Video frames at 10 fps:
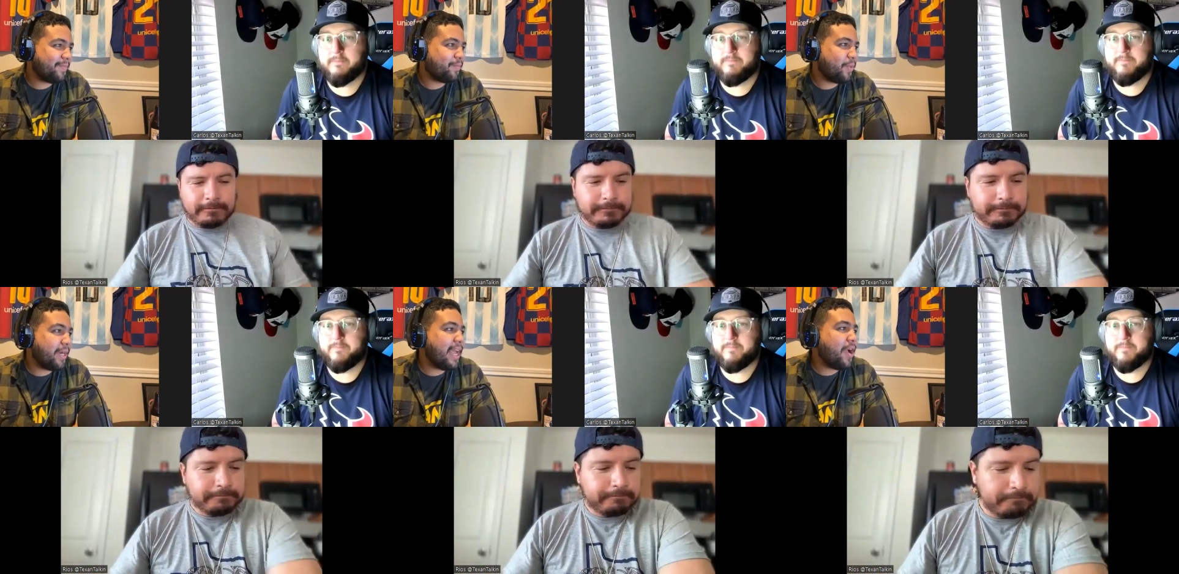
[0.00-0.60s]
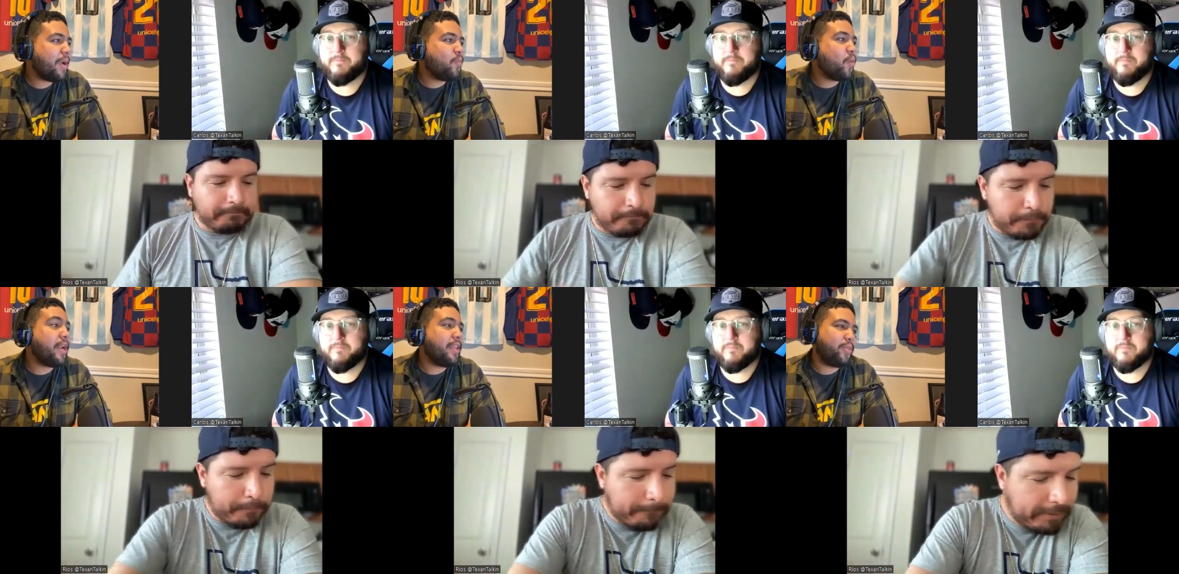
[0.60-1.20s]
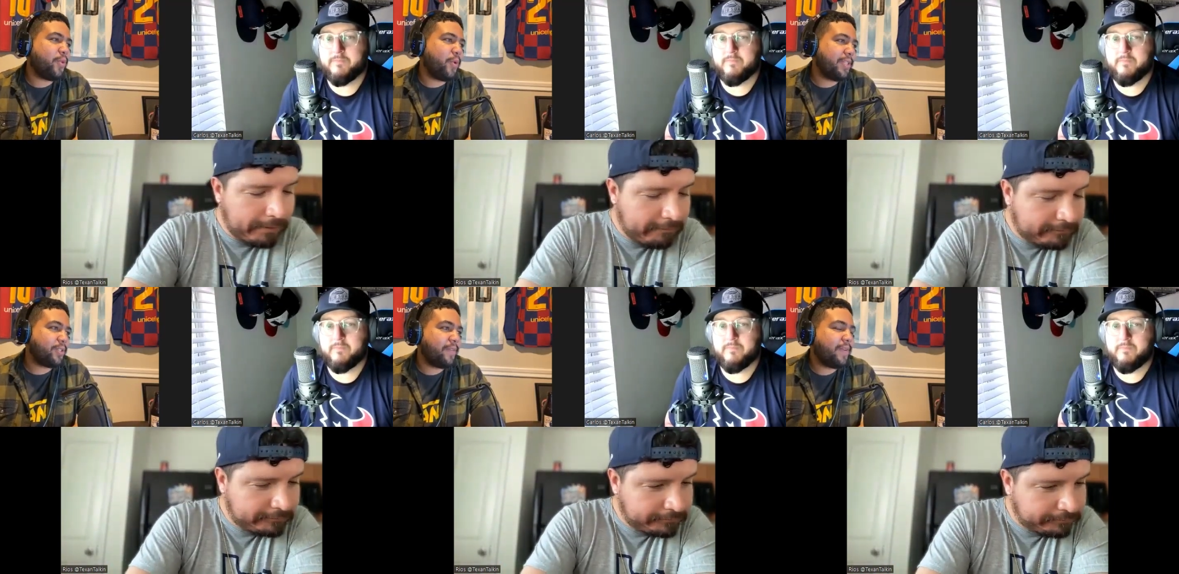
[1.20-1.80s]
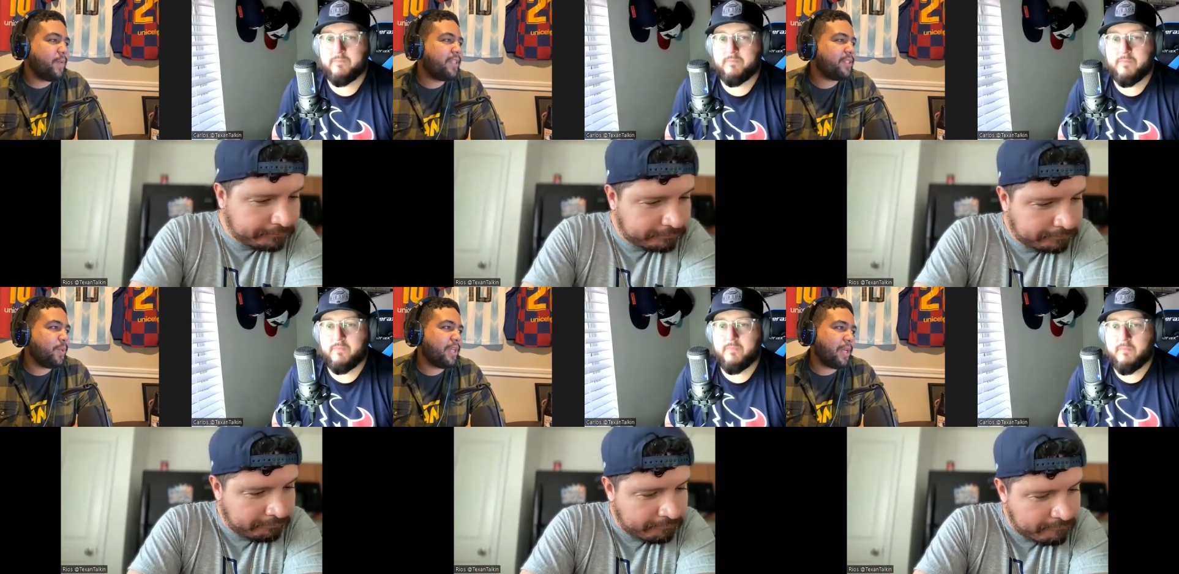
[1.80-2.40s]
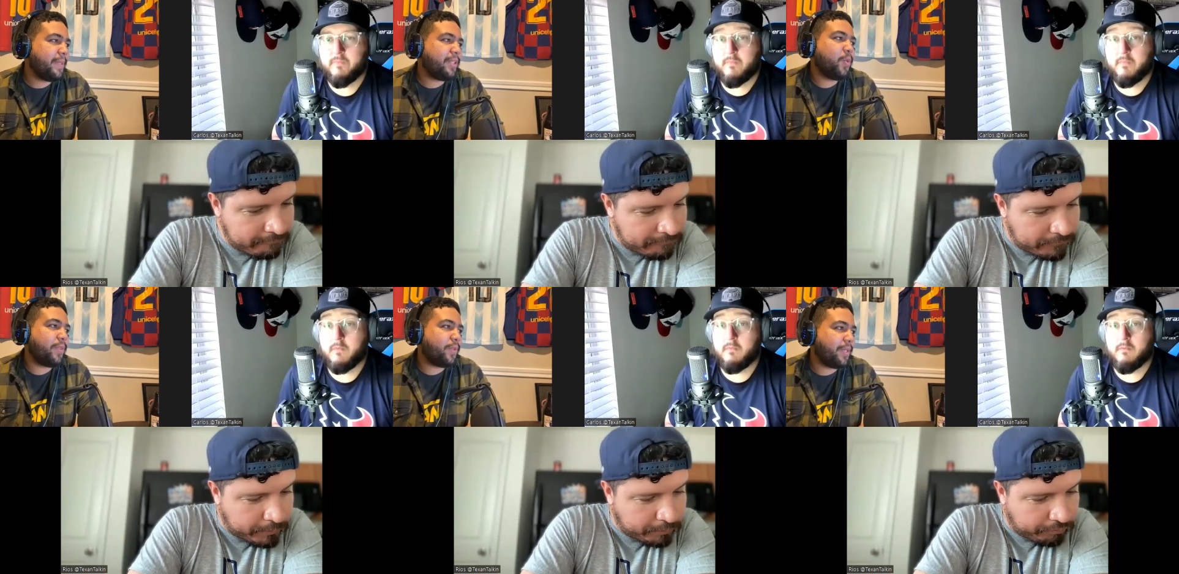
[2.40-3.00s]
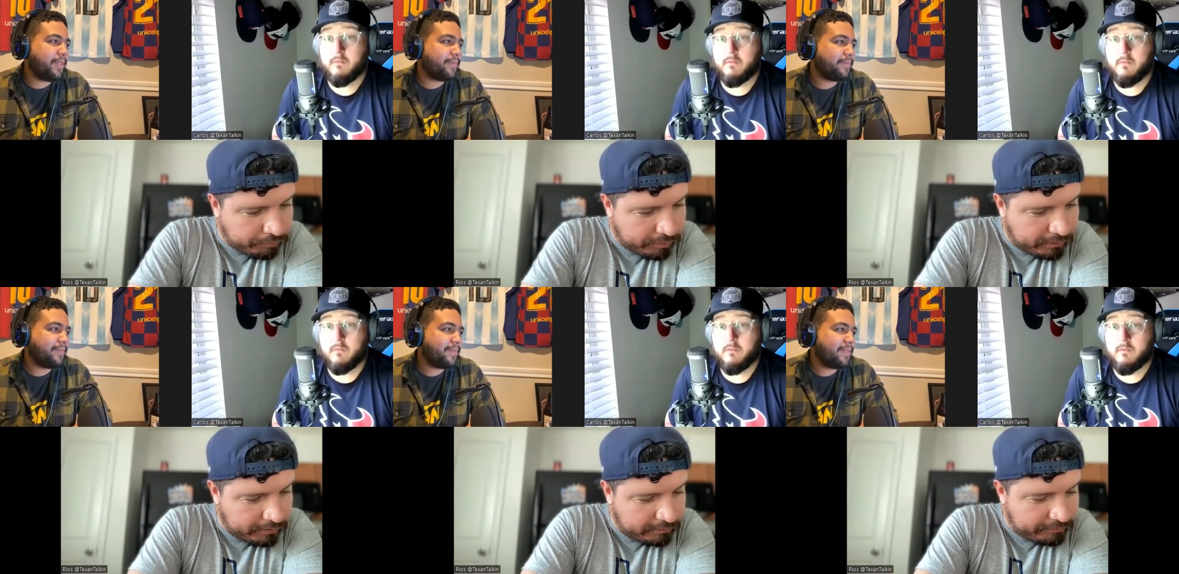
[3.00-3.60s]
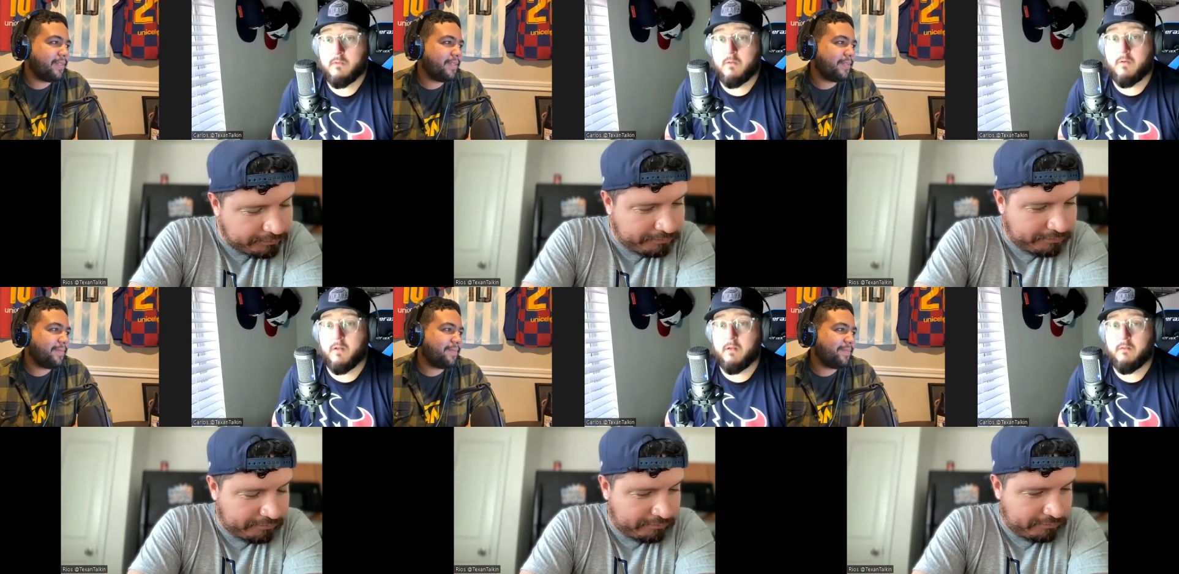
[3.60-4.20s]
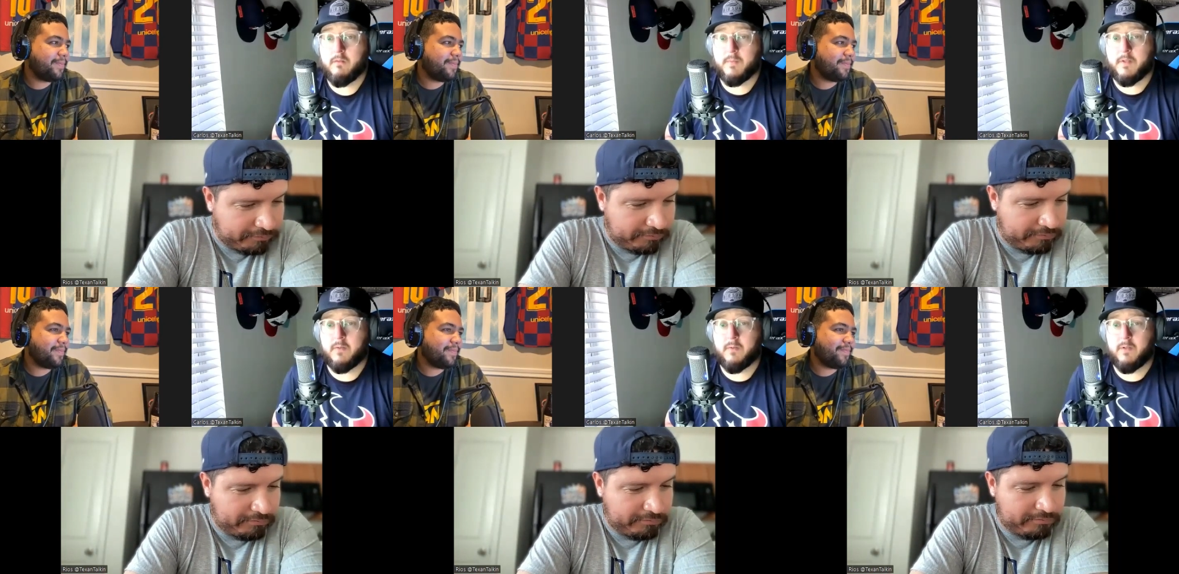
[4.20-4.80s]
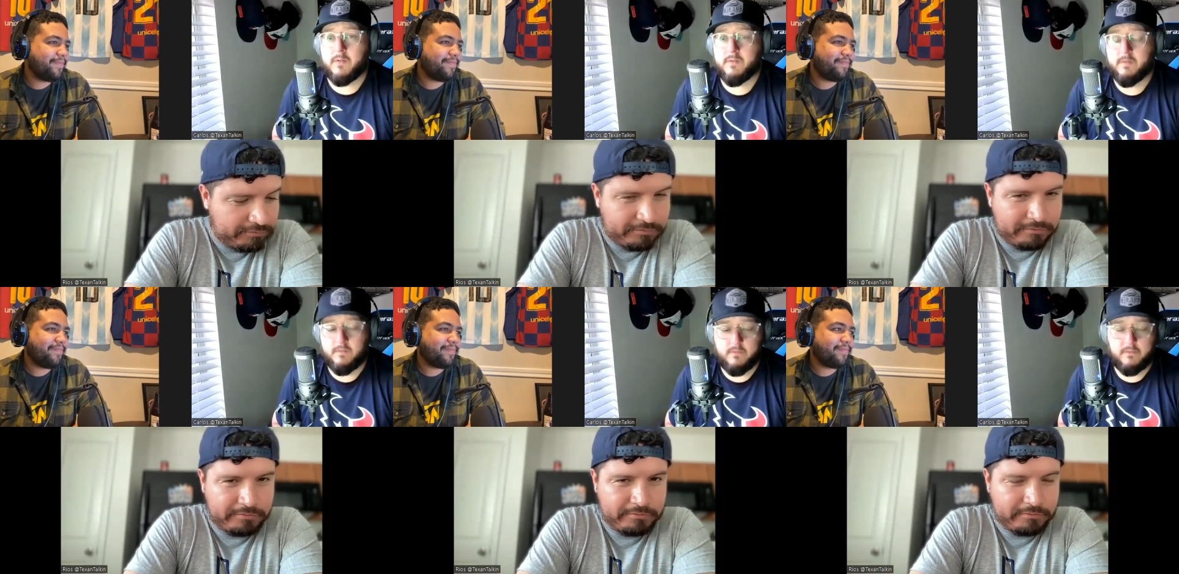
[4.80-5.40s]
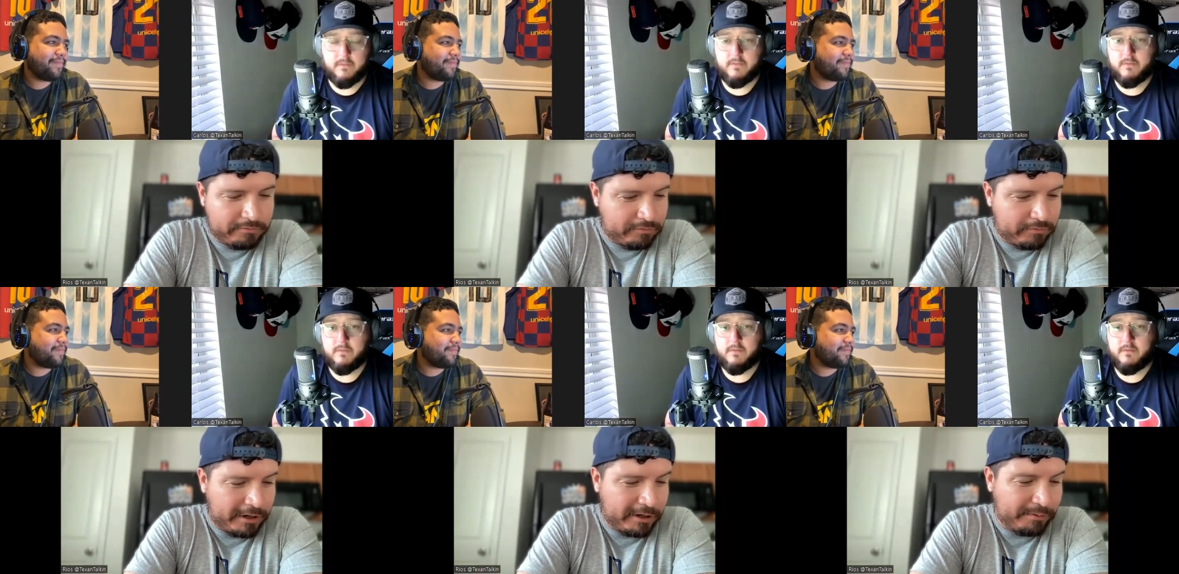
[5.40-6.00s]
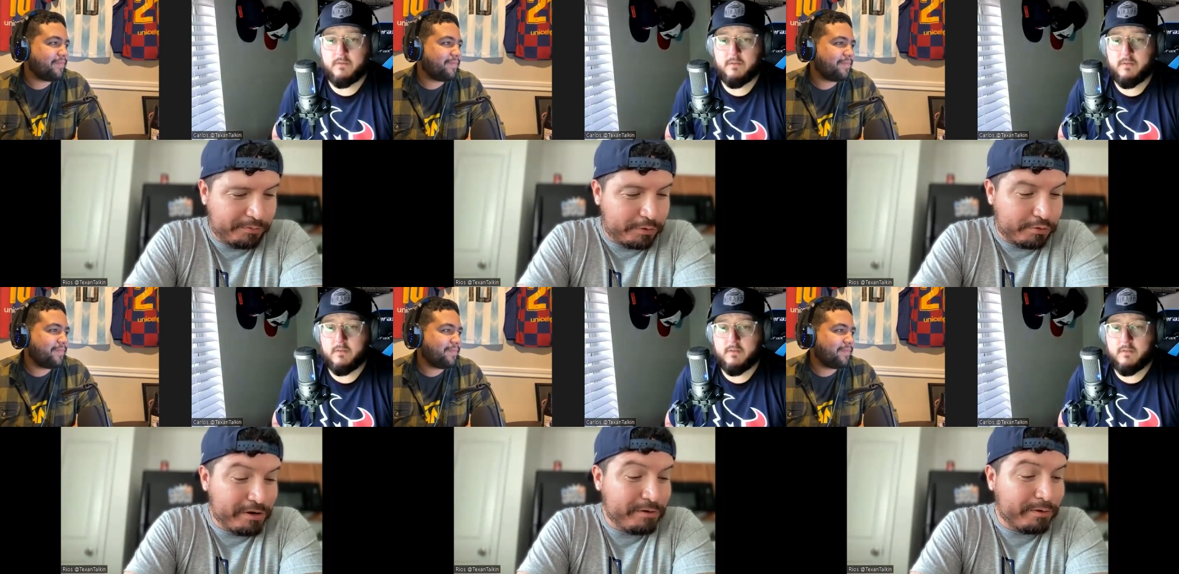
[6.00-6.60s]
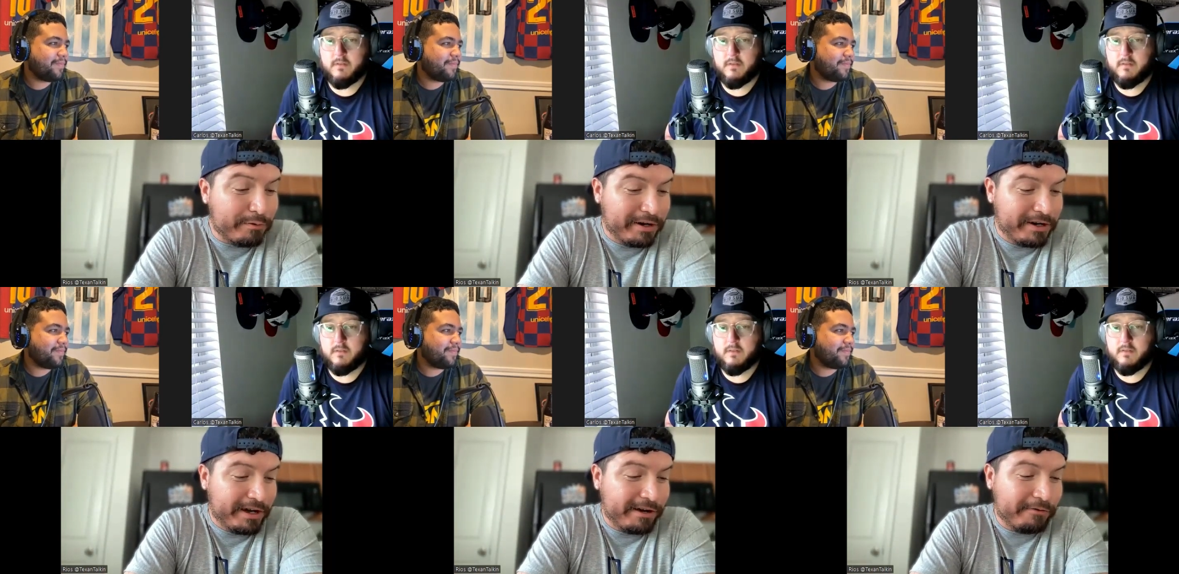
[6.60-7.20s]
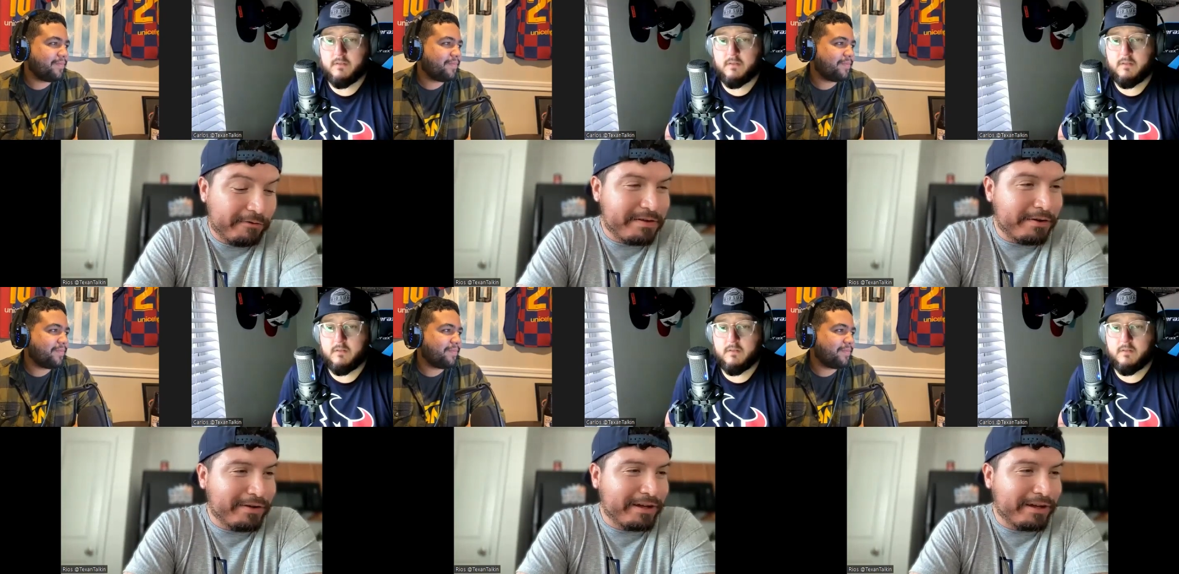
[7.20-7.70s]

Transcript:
Speaker 1: Right now, I'm one and three. So if I win this week, I'll be two and three.
Speaker 2: Okay. What about you, Rios? Um, three and one right now. Even if I